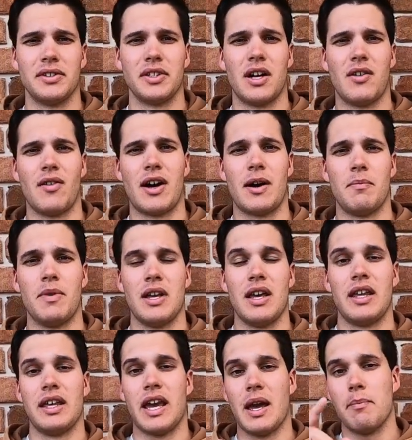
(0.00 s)
So
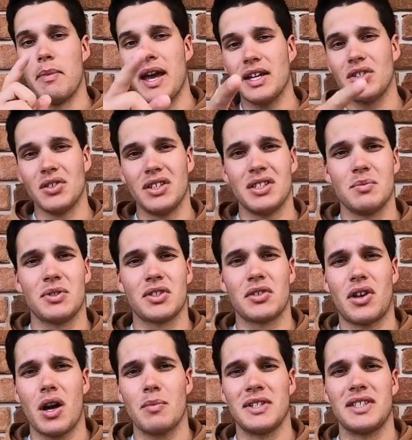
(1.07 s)
yeah, make sure you
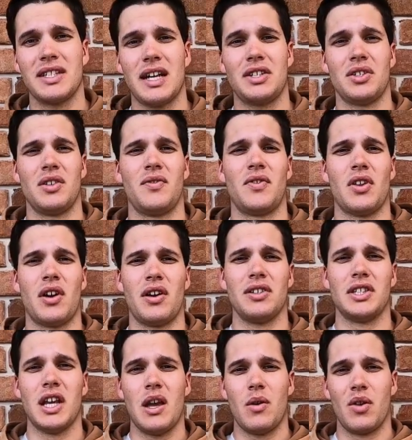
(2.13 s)
subscribe and stay tuned for
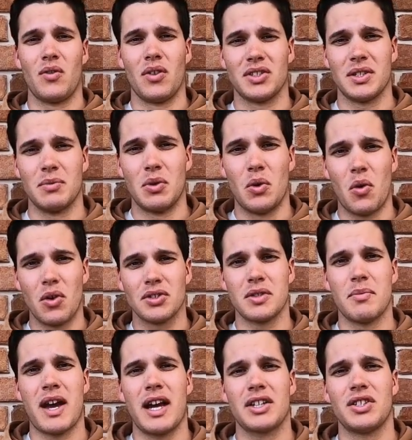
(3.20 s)
those. We've got some
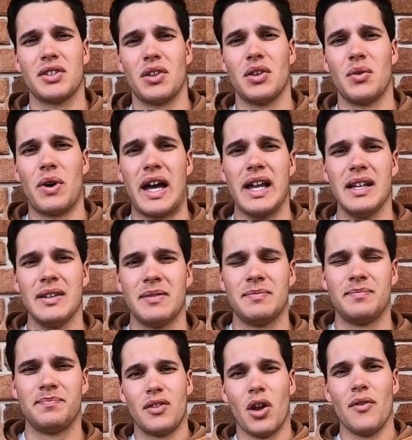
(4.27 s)
awesome action on the way.
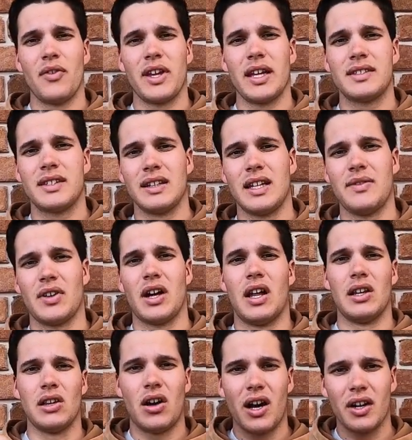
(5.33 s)
Don't forget to leave
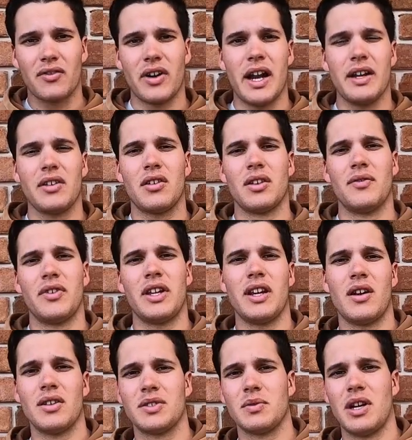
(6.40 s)
a like rating on the
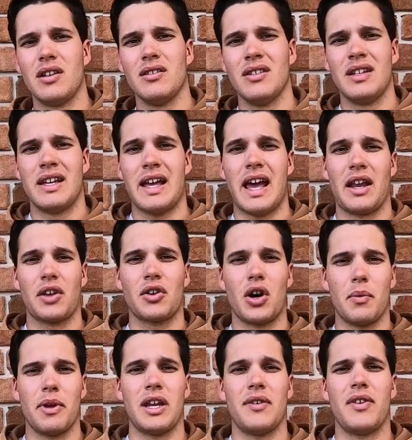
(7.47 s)
video as well, and a
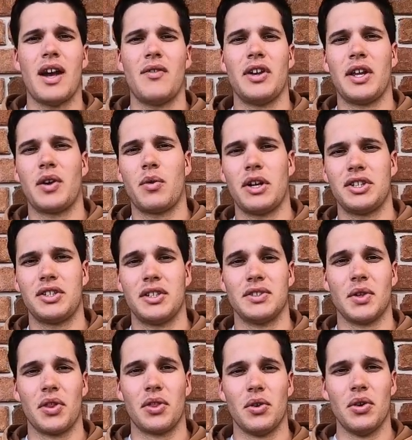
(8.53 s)
comment if you have any
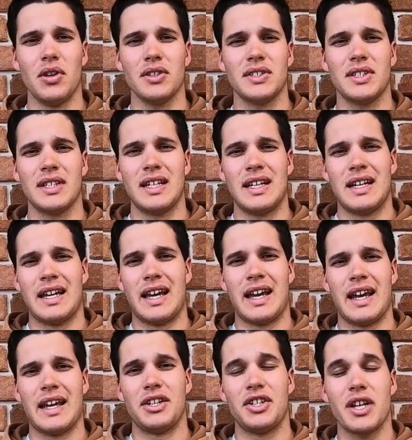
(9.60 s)
questions or thoughts,
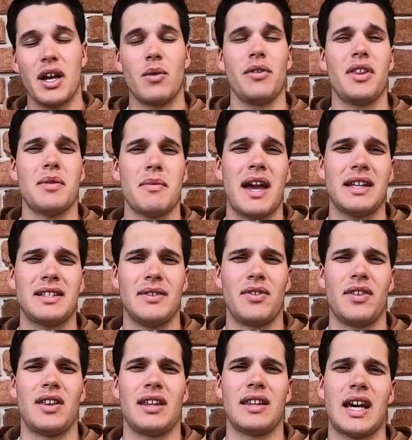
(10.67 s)
and share it with your mates if
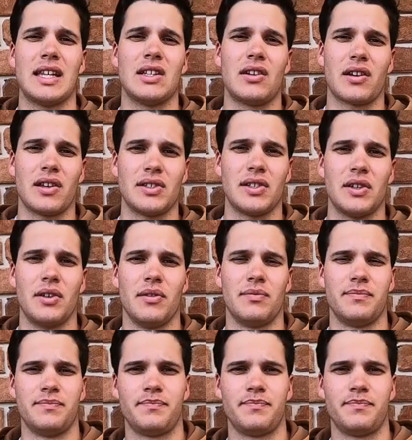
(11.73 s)
you think they'd like it too.